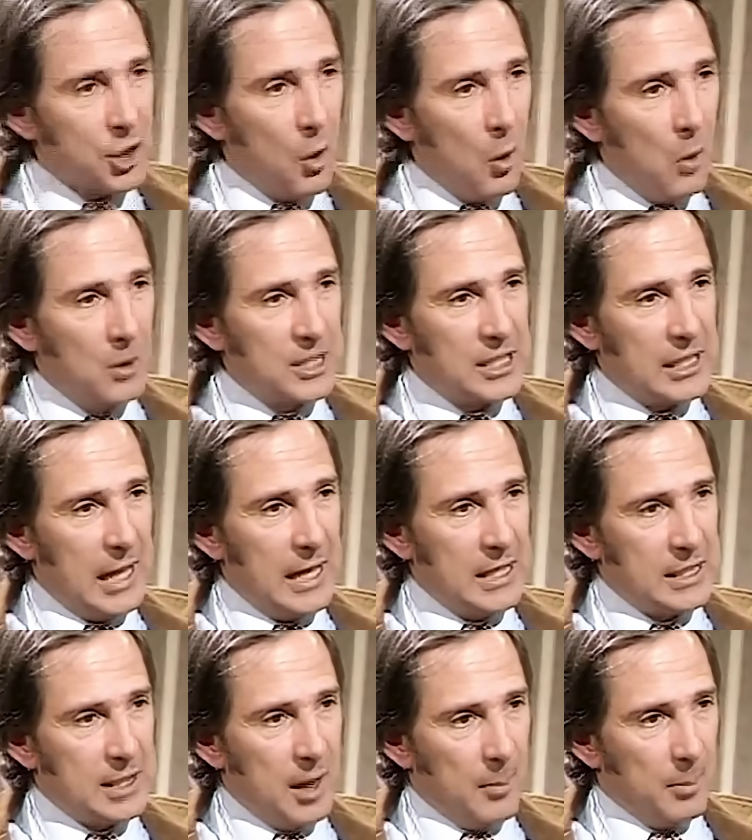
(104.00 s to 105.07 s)
all
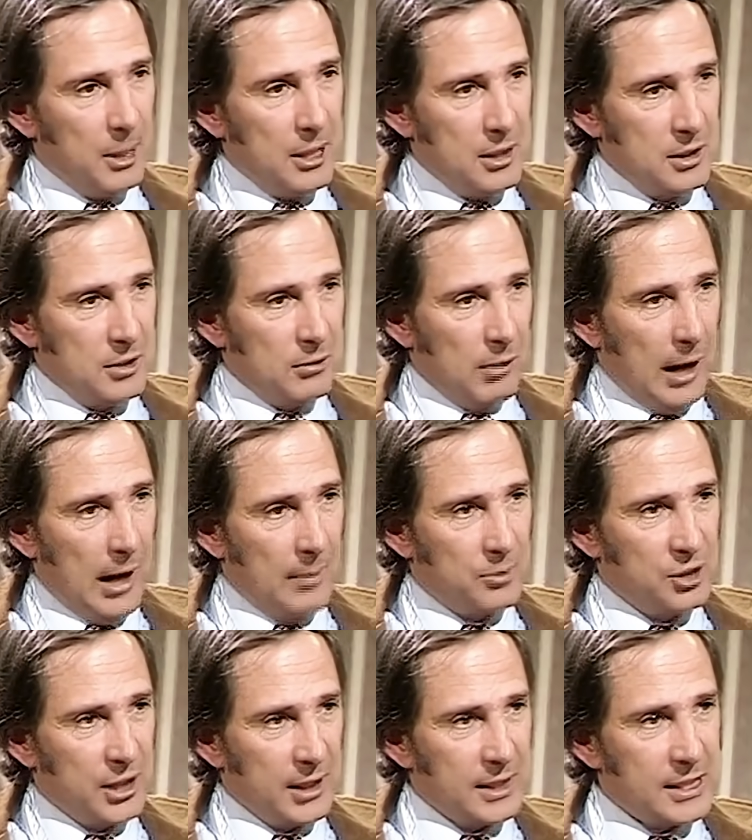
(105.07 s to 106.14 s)
sliced up into
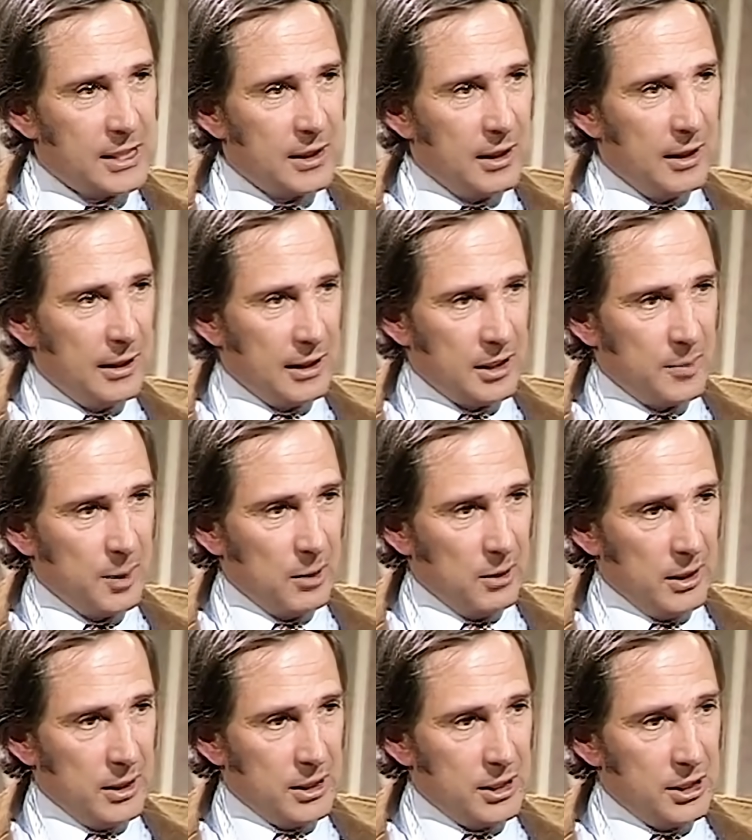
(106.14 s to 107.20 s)
objects and
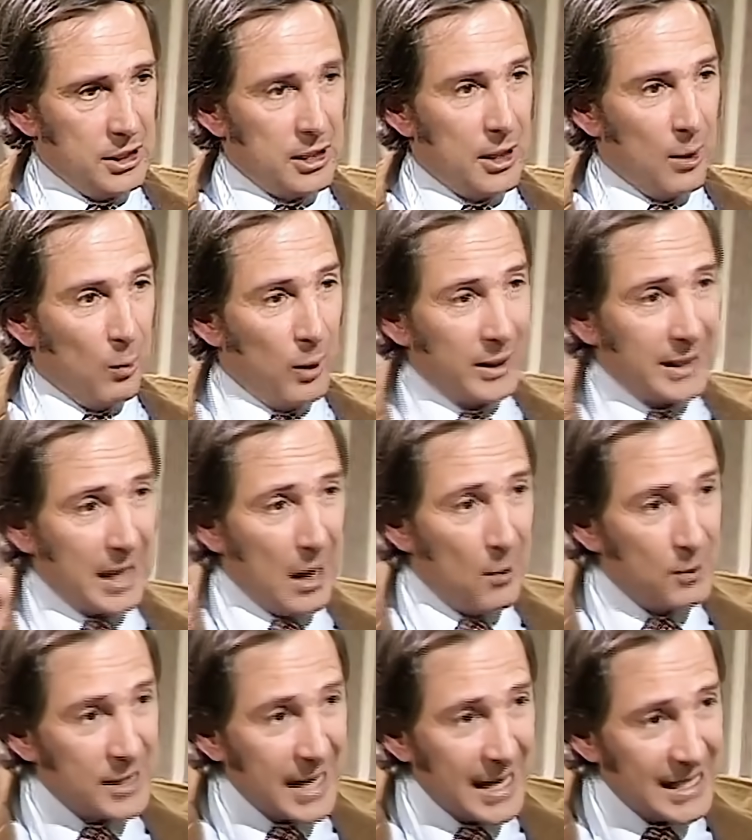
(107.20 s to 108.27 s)
experiences. What
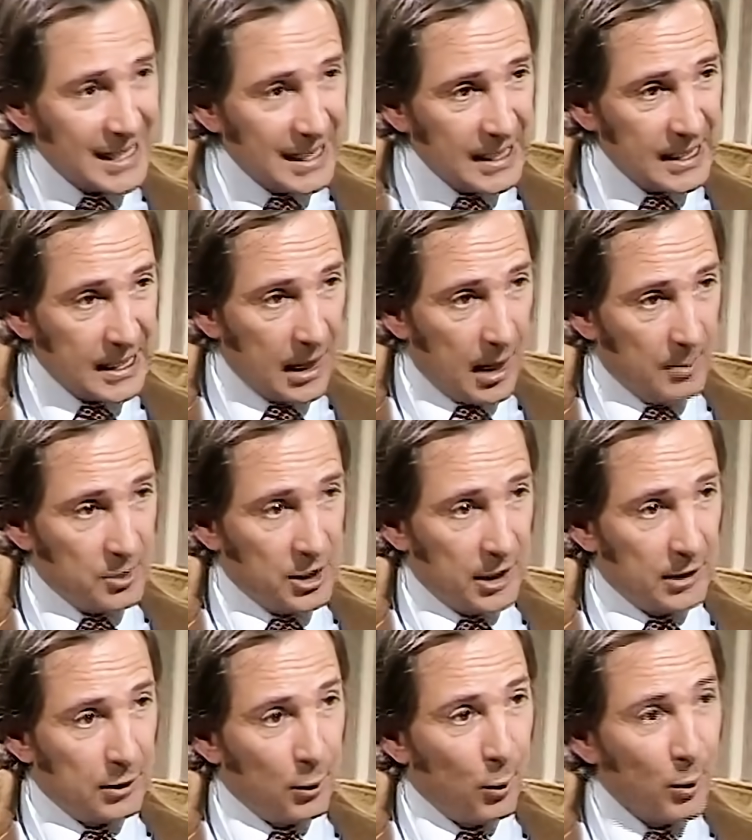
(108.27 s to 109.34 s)
counts as this
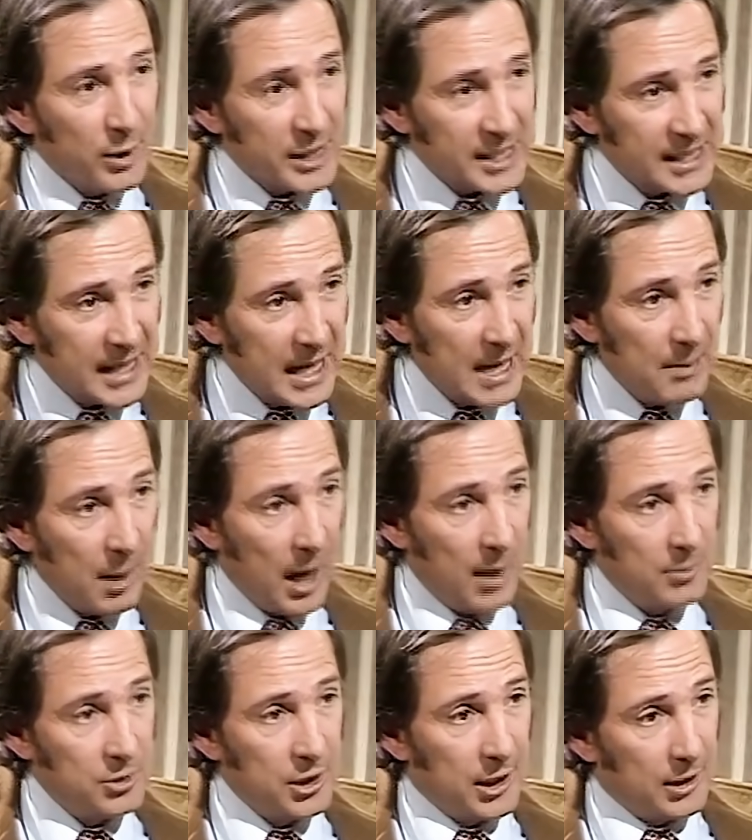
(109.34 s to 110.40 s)
object, or the same
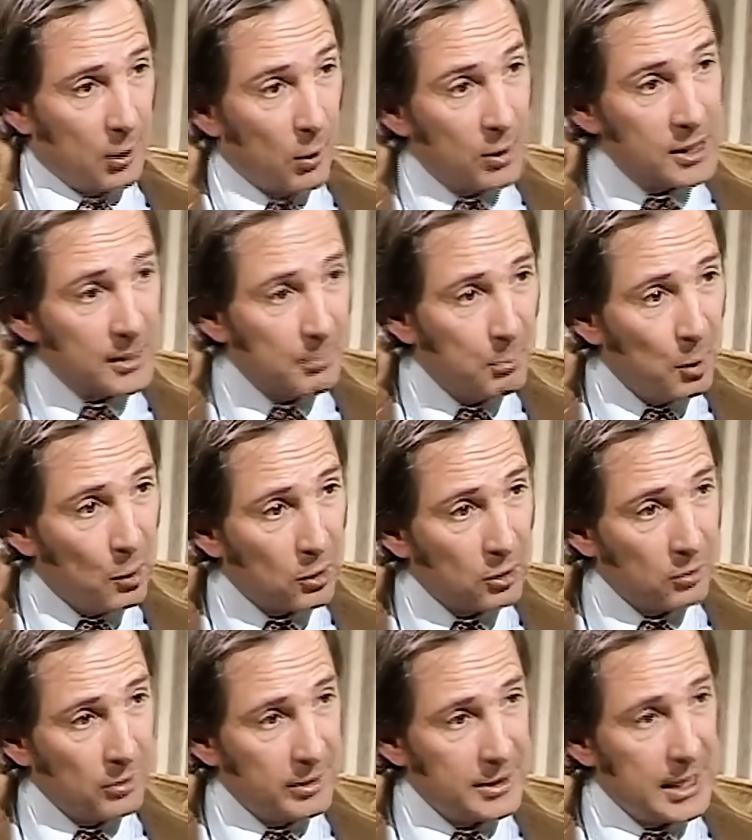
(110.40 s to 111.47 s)
object, or as a book,
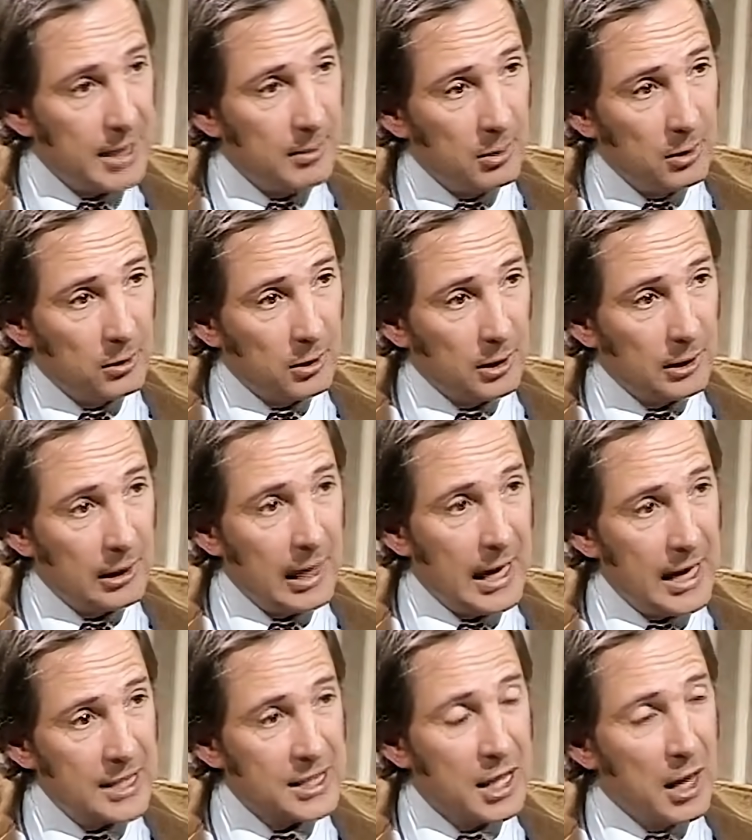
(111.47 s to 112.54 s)
or a table, or a
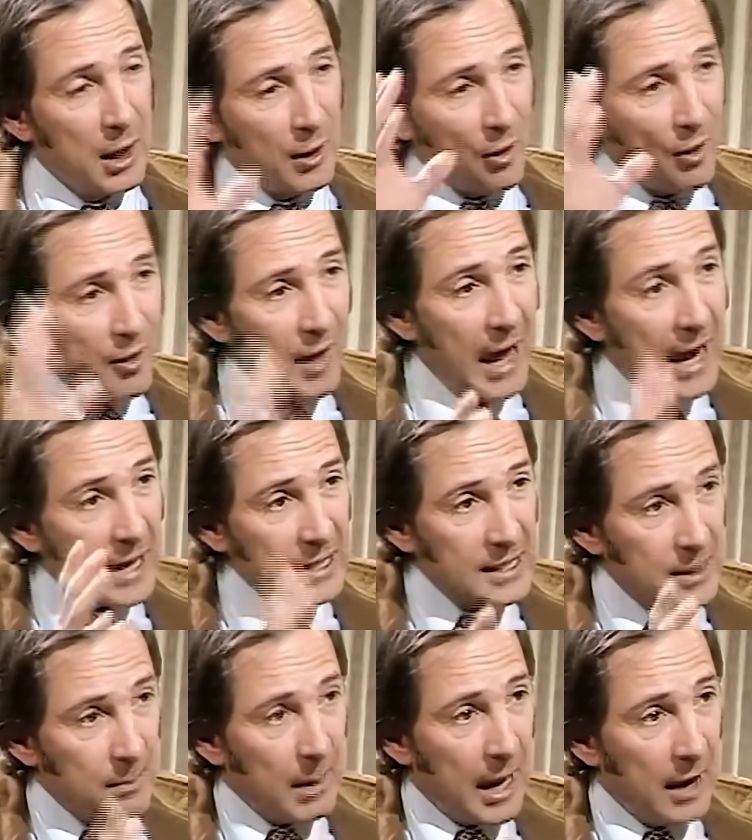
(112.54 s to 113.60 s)
glass, that is
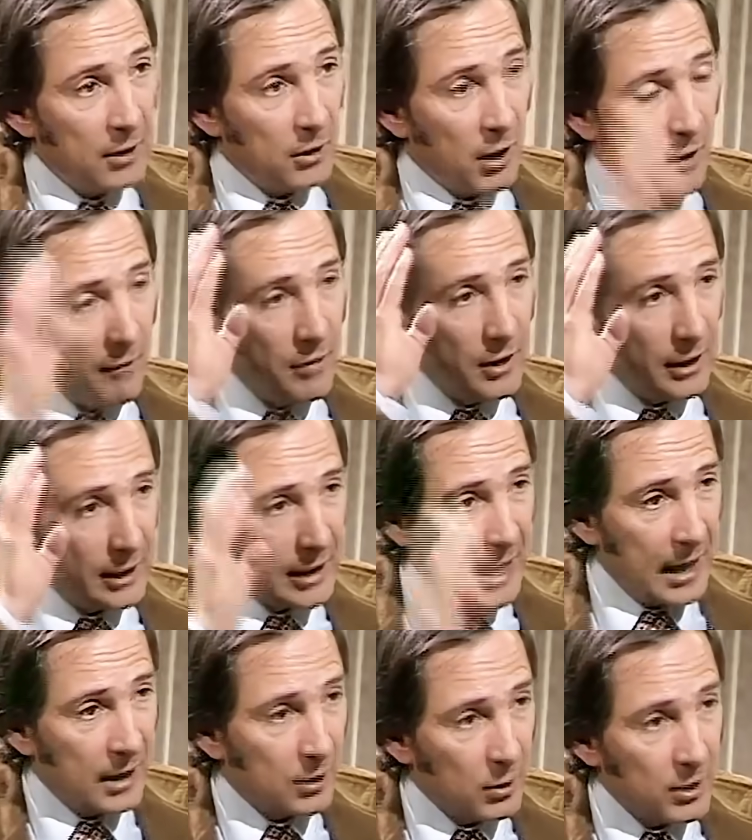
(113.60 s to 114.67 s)
a matter of the
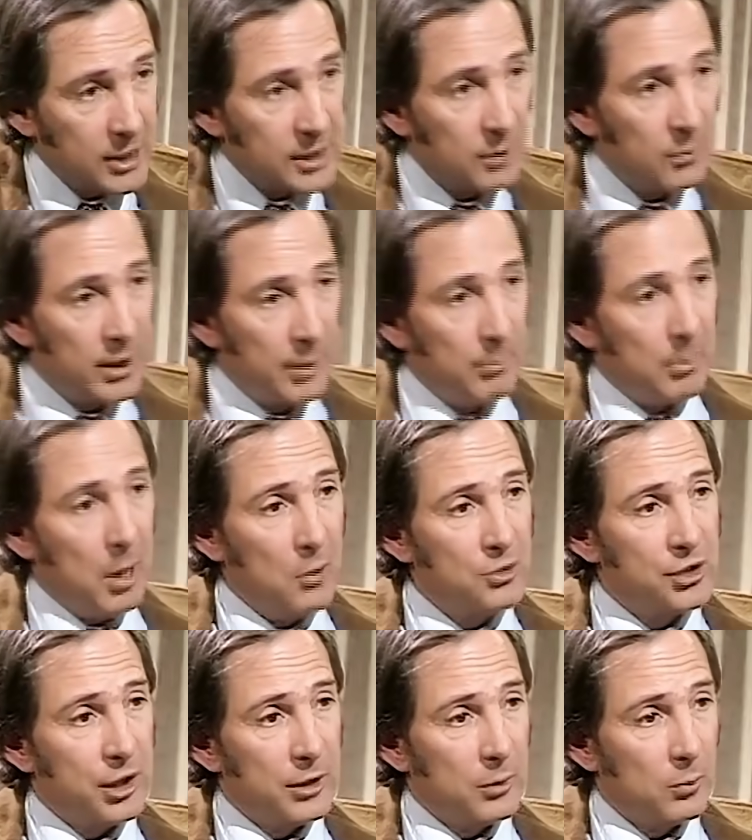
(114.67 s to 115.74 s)
categories that we impose
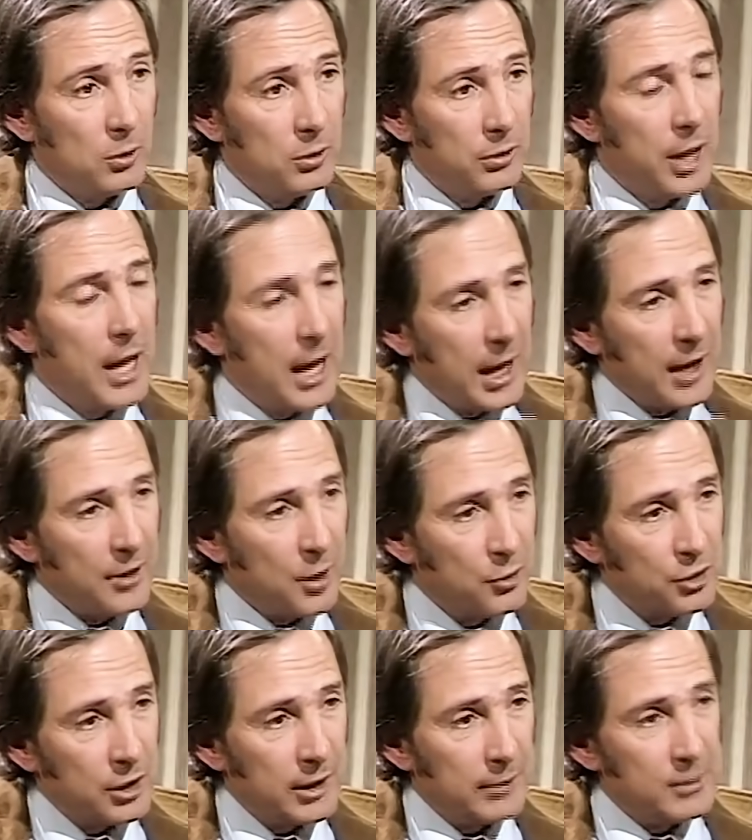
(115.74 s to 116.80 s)
on the world, and those
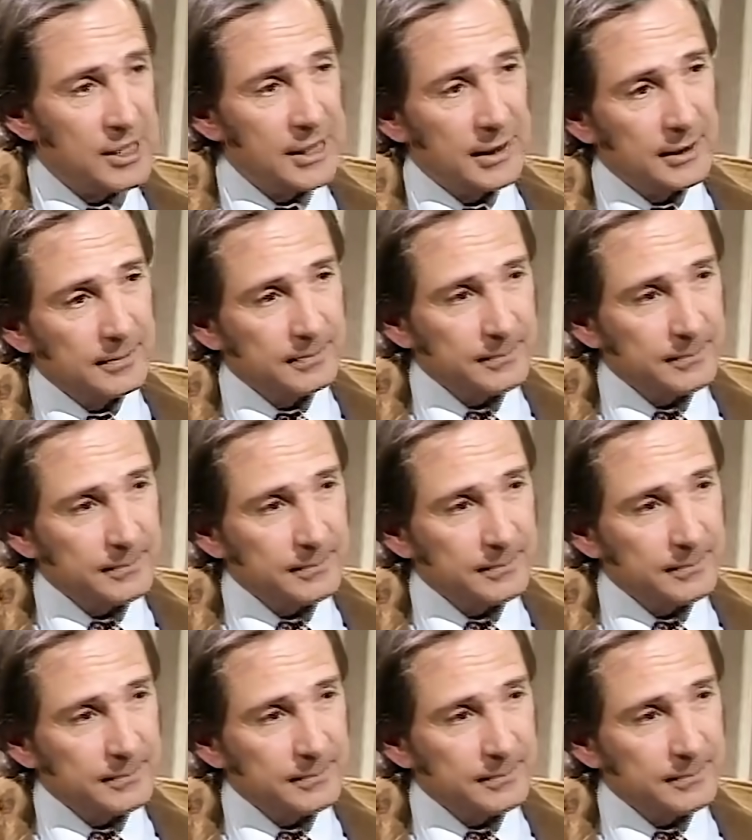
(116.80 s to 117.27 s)
are linguistic.